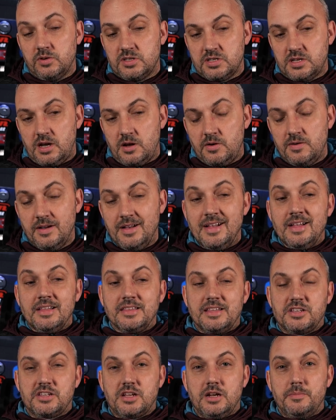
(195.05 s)
So
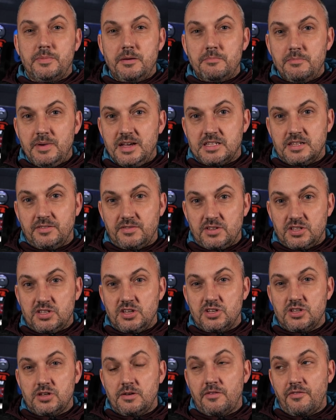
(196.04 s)
there's going to be a massive
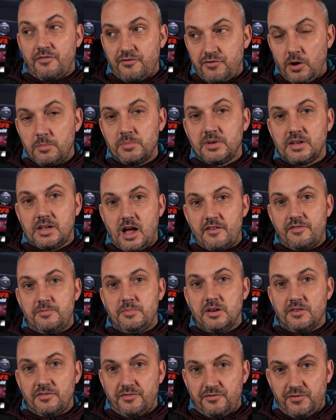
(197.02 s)
decision from the
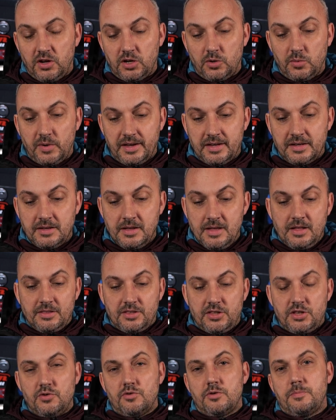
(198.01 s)
government following
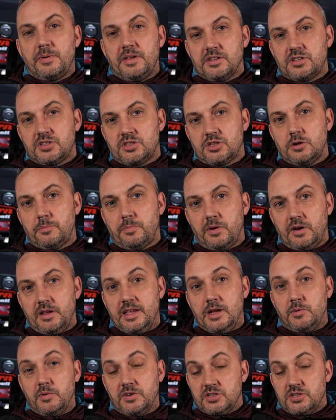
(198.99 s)
the European Super League,